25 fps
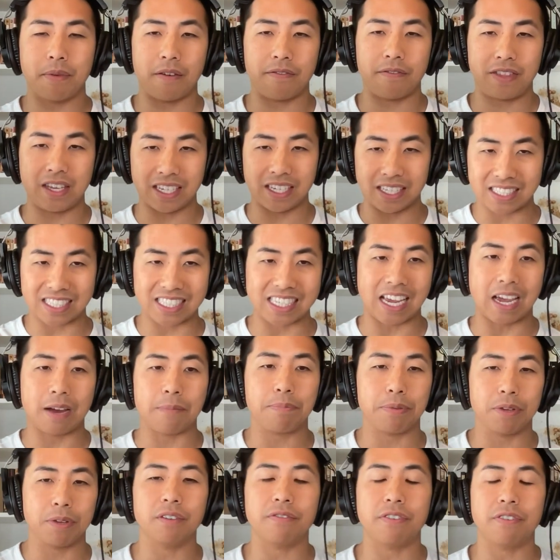of the
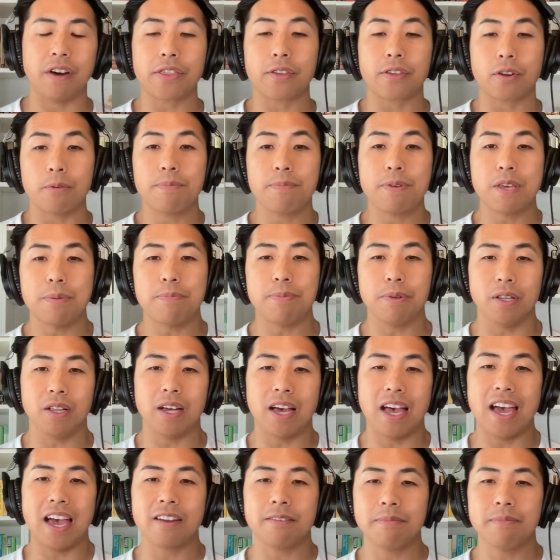example of other people
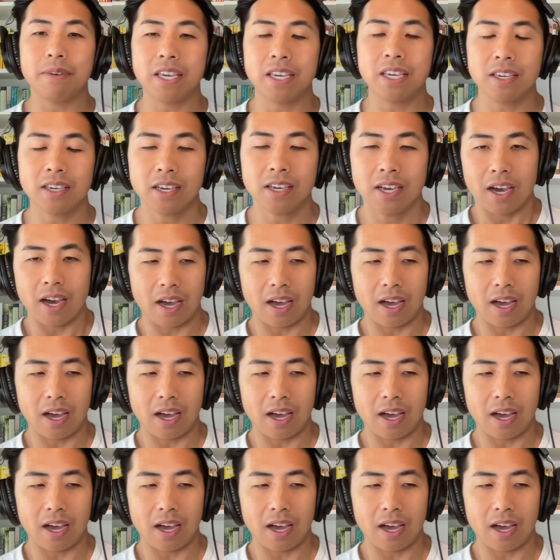ahead of me.